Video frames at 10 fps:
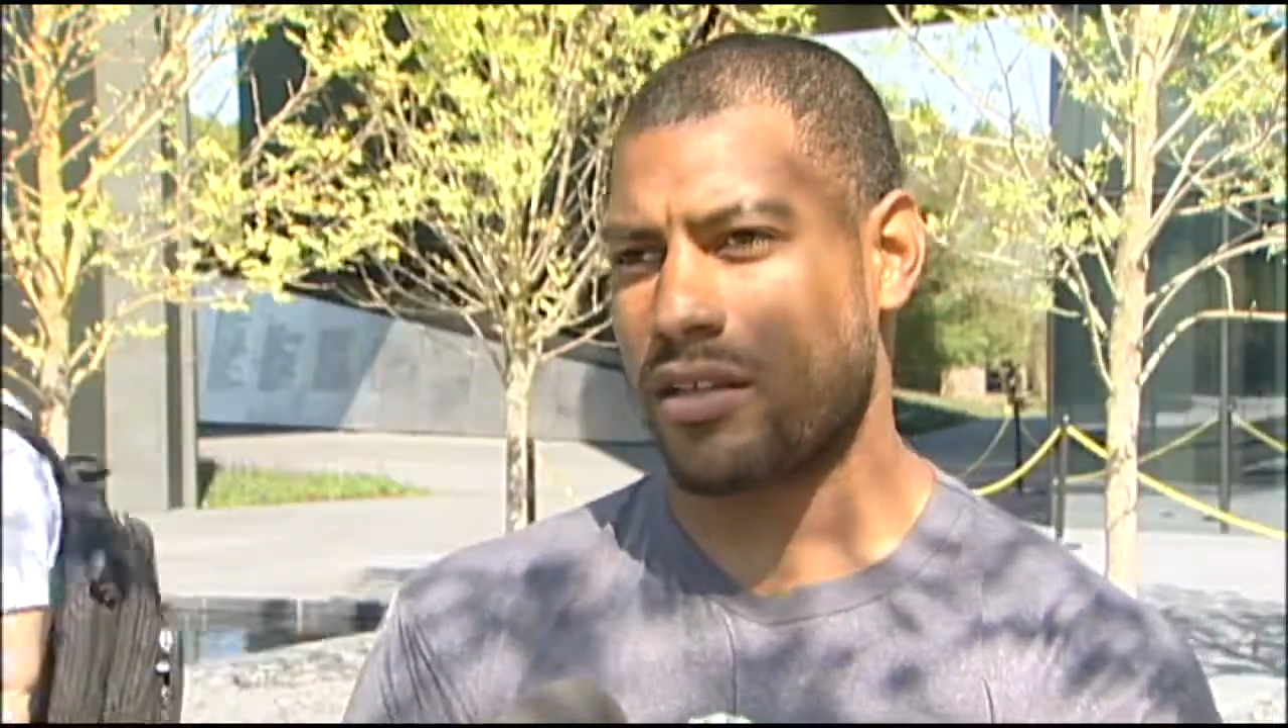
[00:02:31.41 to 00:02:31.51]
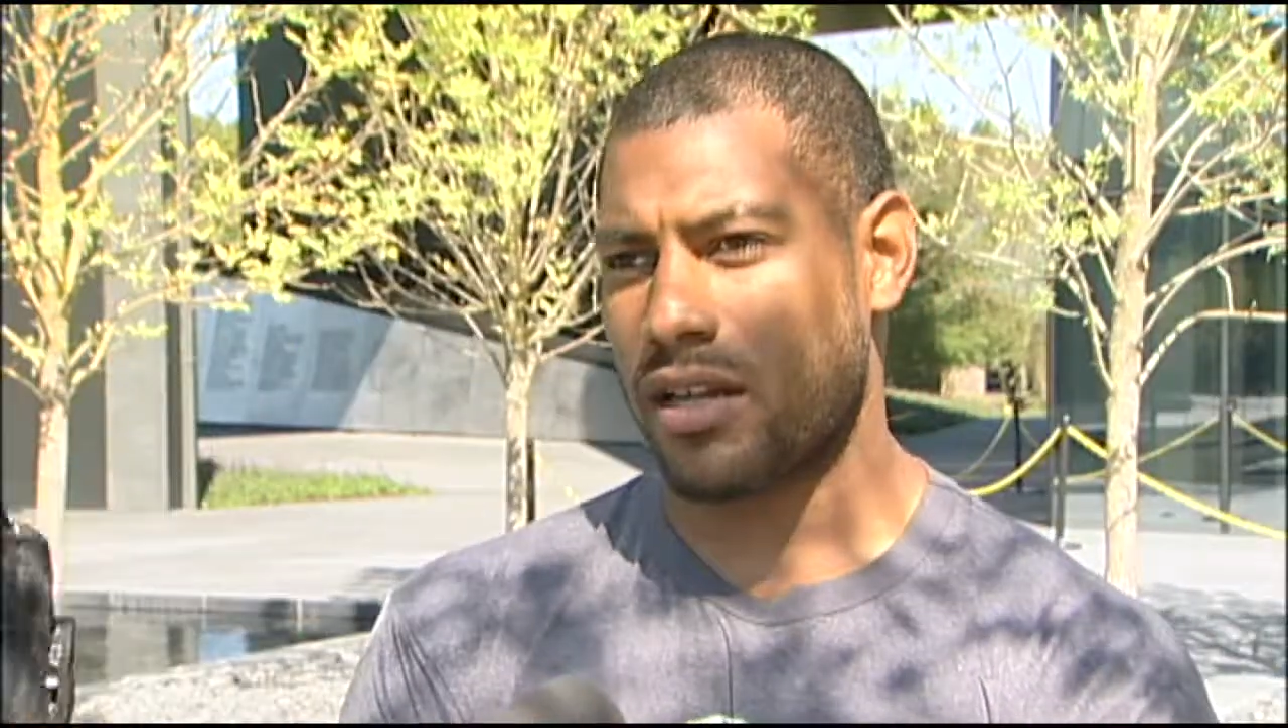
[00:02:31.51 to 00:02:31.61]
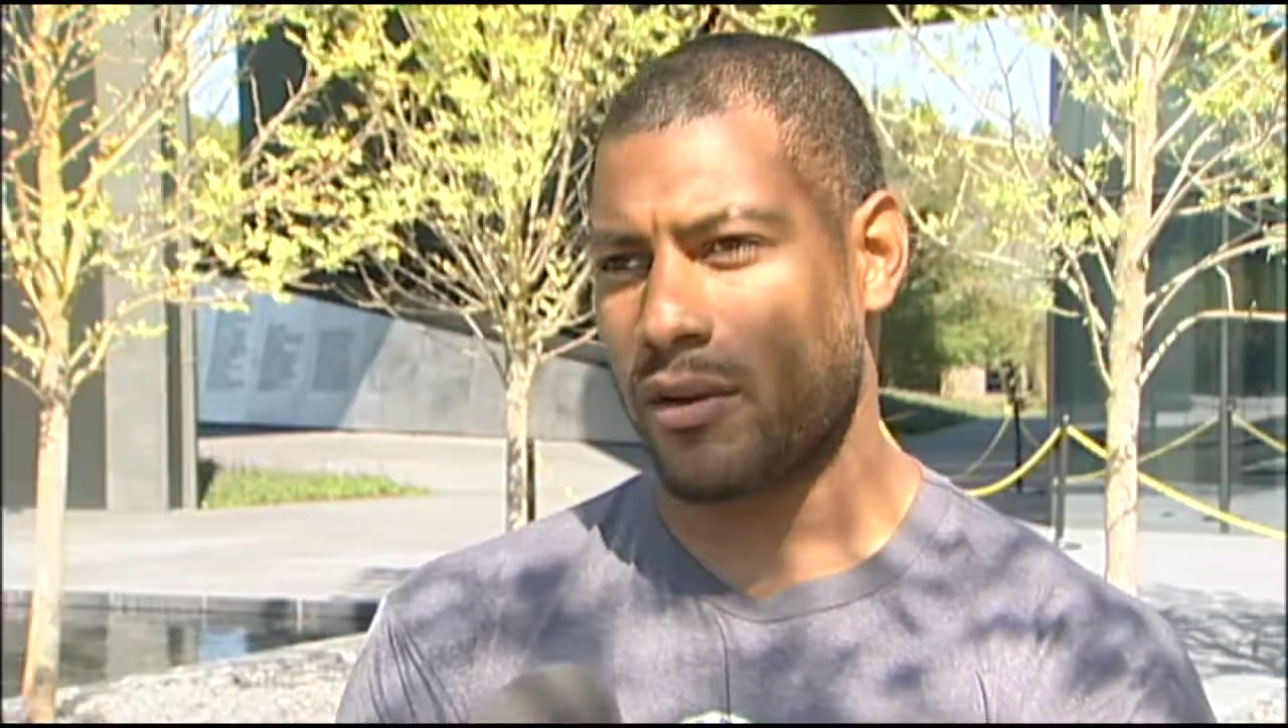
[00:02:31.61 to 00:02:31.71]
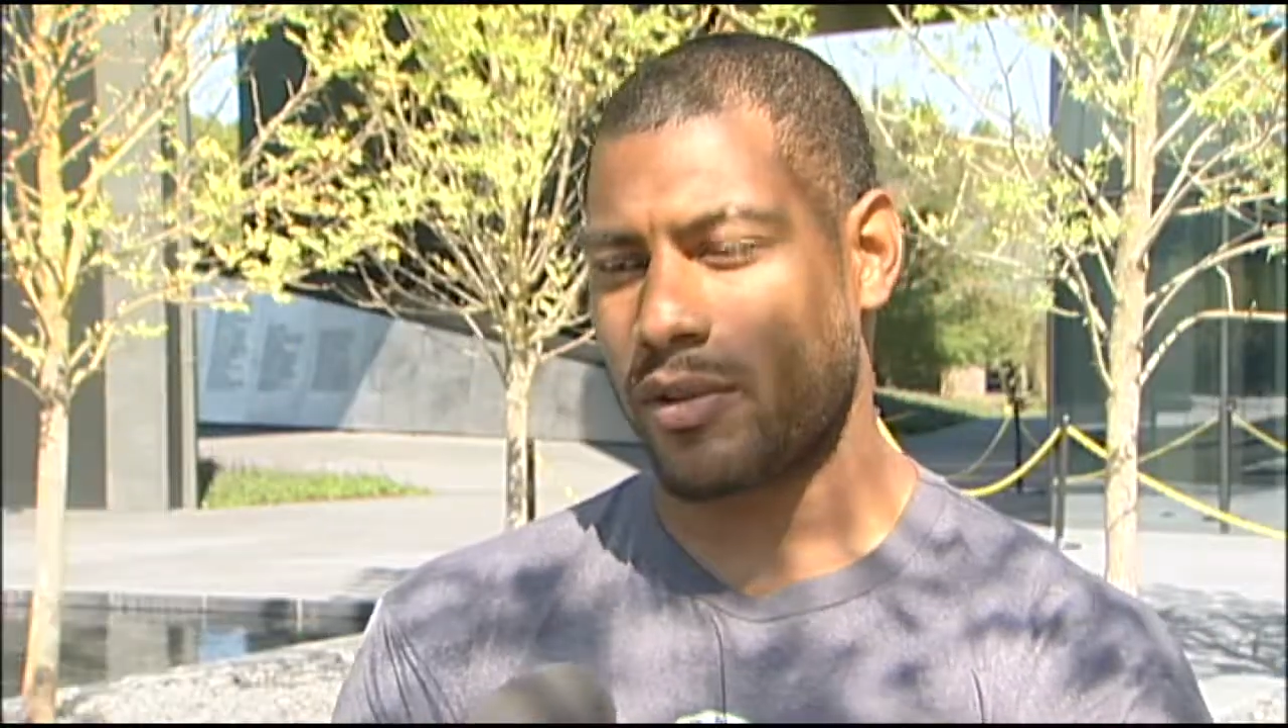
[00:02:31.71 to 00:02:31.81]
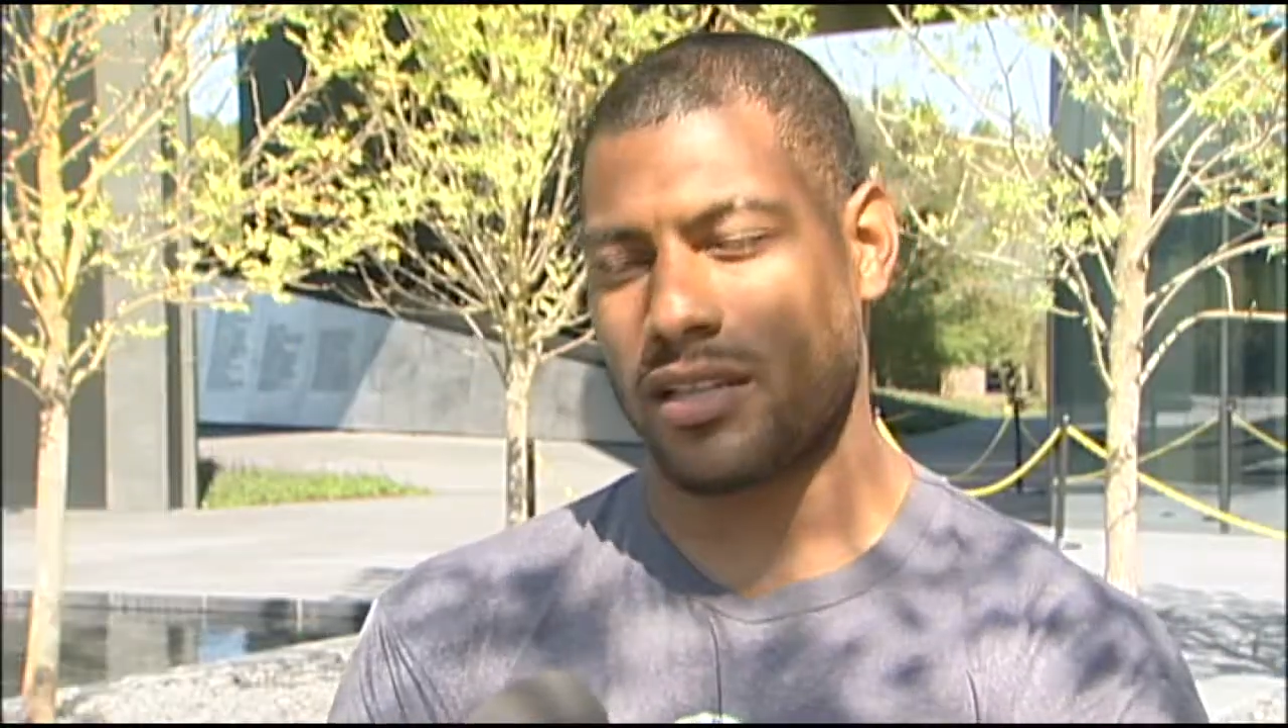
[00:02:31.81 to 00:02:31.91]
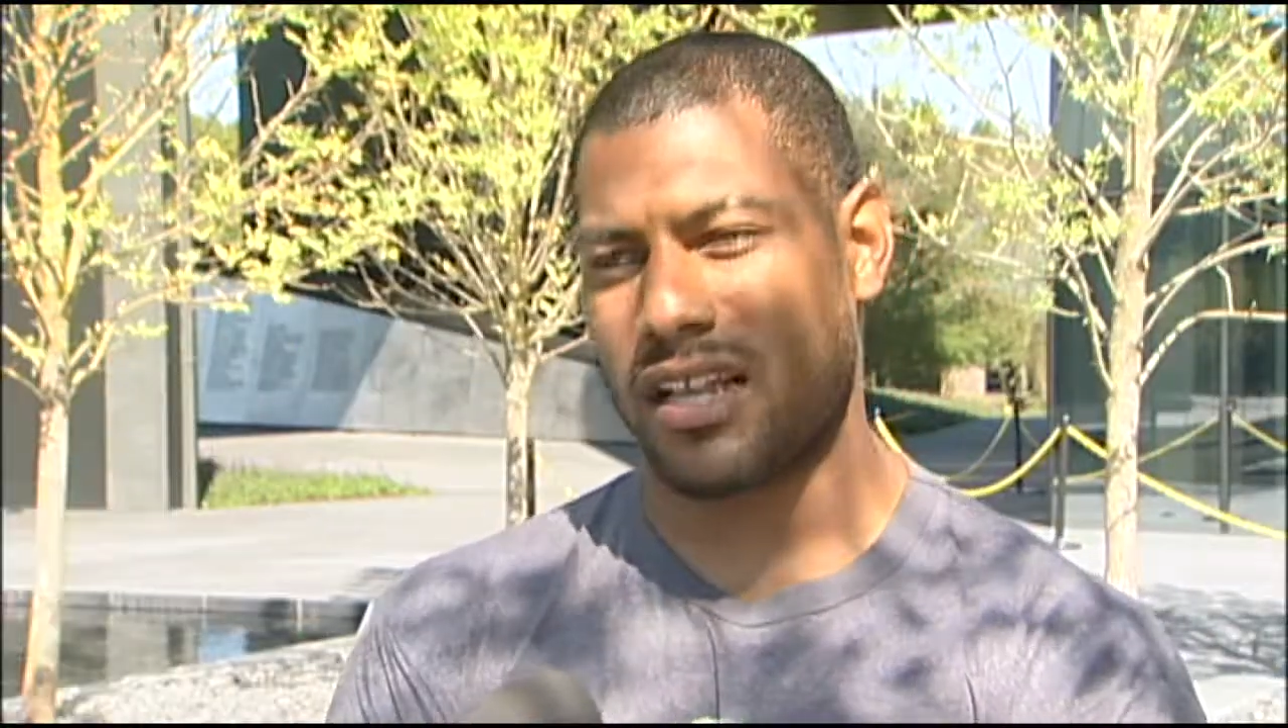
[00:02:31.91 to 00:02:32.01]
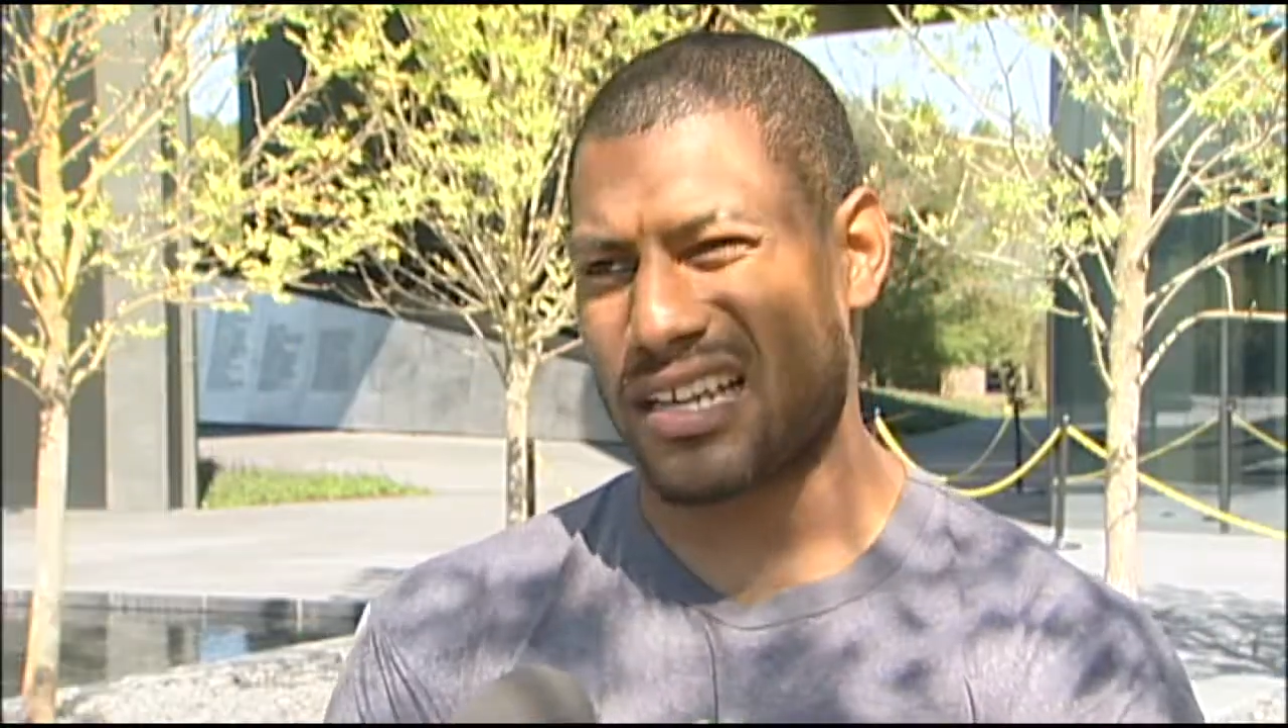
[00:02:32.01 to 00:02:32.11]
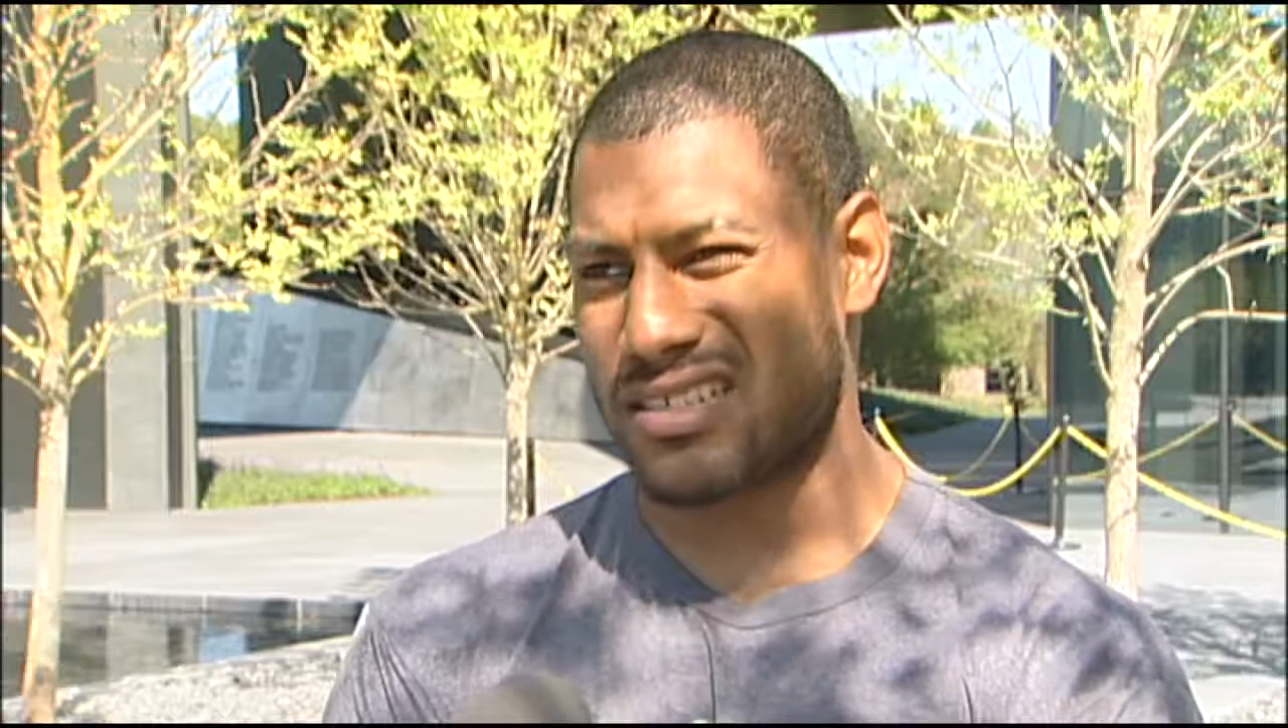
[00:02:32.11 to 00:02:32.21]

that I really like